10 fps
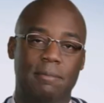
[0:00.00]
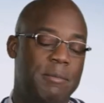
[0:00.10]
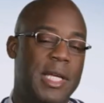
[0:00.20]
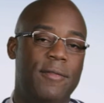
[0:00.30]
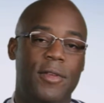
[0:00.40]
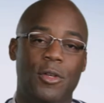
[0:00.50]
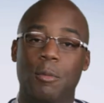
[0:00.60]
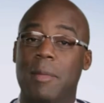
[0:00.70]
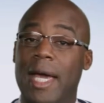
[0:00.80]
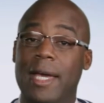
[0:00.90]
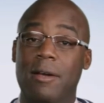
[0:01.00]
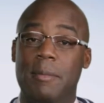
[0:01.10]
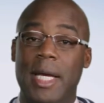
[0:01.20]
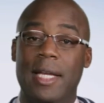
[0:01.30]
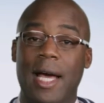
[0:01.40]
Many of you may or
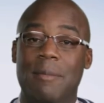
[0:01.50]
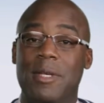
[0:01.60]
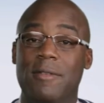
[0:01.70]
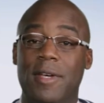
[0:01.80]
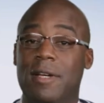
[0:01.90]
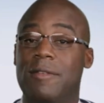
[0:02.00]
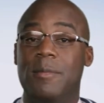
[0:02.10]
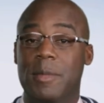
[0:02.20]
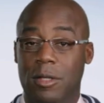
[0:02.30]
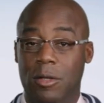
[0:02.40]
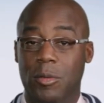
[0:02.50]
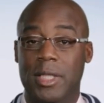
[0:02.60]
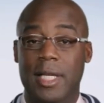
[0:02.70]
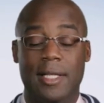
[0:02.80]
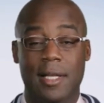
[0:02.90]
may not be very familiar
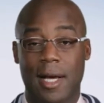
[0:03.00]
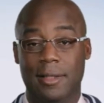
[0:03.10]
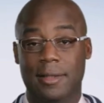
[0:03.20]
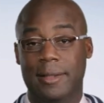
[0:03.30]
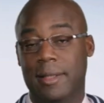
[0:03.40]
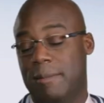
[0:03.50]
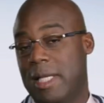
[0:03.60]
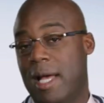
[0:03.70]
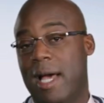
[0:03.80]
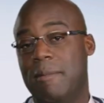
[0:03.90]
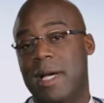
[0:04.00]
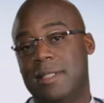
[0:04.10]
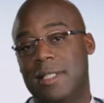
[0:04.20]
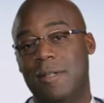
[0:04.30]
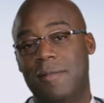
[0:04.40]
with technology. I mean, I
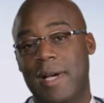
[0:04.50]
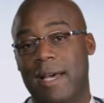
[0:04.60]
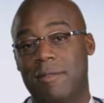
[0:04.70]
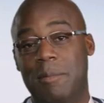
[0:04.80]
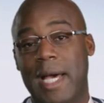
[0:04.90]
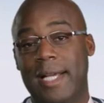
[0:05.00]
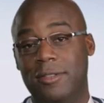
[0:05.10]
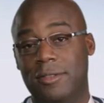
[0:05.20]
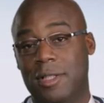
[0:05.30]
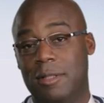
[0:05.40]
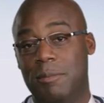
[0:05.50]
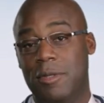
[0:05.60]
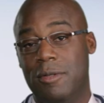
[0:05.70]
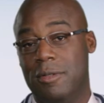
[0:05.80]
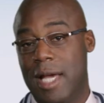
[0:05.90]
myself, I have a bachelor's in
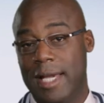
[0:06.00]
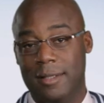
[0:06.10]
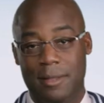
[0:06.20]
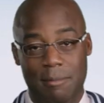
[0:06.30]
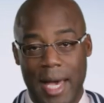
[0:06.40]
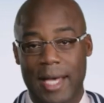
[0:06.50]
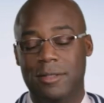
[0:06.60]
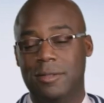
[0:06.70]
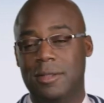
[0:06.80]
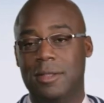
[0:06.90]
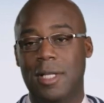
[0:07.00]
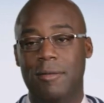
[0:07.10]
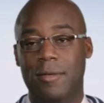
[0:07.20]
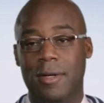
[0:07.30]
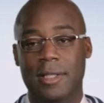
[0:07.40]
computer science, a master's in
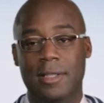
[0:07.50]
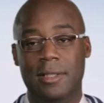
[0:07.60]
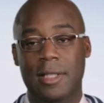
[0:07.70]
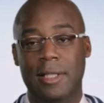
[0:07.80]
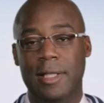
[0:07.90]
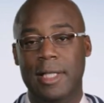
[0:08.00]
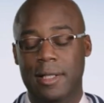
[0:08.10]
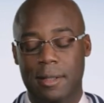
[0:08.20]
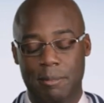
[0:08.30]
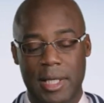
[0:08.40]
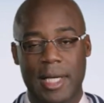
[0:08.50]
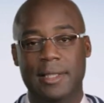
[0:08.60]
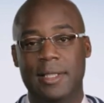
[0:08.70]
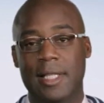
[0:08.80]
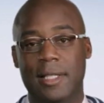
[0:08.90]
software engineering, and a
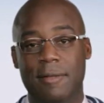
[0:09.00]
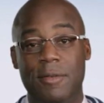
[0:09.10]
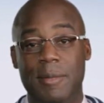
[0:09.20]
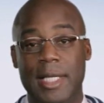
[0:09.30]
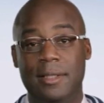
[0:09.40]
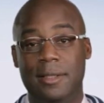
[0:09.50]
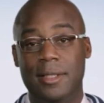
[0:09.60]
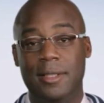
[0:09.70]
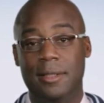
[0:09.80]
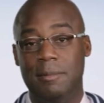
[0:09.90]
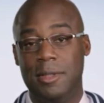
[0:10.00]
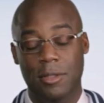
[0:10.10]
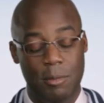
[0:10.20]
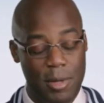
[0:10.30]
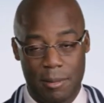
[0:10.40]
PhD in information systems.
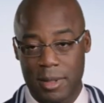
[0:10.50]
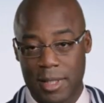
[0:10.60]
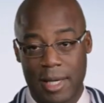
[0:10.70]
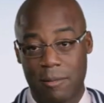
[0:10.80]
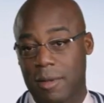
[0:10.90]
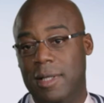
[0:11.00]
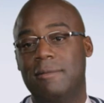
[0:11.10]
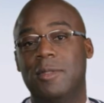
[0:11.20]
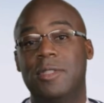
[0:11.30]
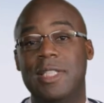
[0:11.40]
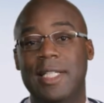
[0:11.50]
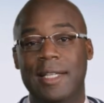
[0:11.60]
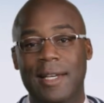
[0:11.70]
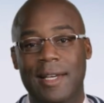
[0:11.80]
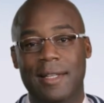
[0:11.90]
And you're probably saying, well,
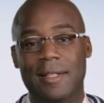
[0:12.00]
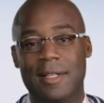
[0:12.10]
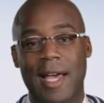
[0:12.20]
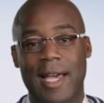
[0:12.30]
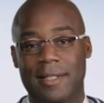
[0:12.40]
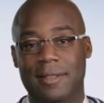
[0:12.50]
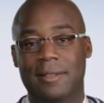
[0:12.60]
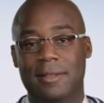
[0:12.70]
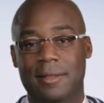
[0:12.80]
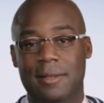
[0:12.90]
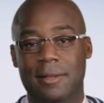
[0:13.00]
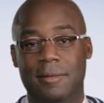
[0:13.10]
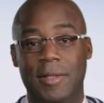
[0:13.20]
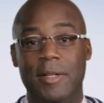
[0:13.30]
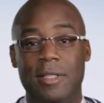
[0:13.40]
gee, this guy is,
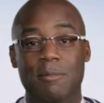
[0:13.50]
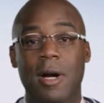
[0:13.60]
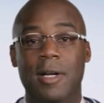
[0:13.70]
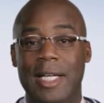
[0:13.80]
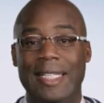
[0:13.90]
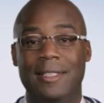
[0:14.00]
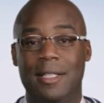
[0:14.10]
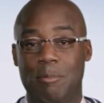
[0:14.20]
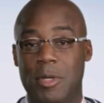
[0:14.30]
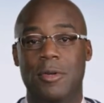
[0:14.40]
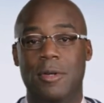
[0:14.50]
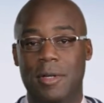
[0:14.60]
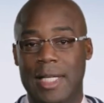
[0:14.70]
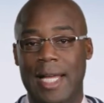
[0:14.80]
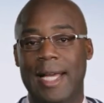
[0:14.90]
is very smart in computer and